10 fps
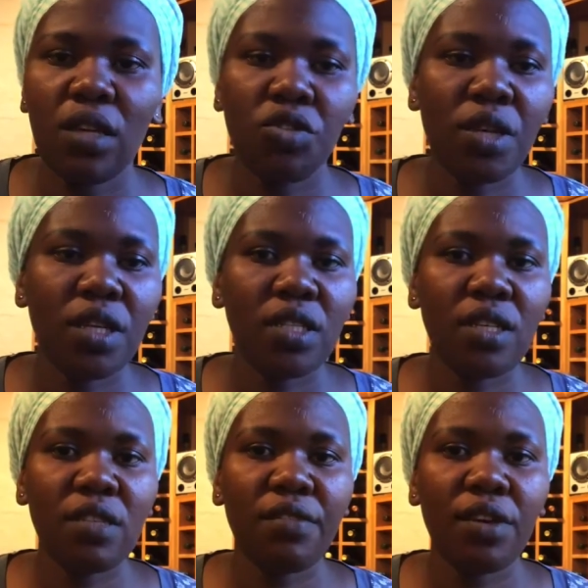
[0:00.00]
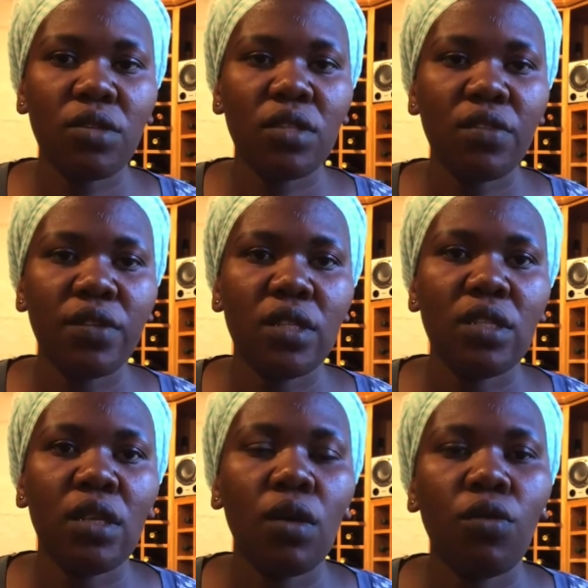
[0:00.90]
that you can justify yourself and
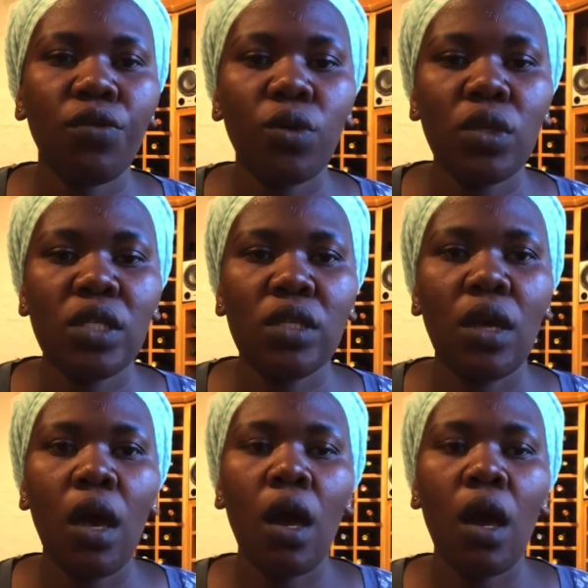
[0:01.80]
say, of course,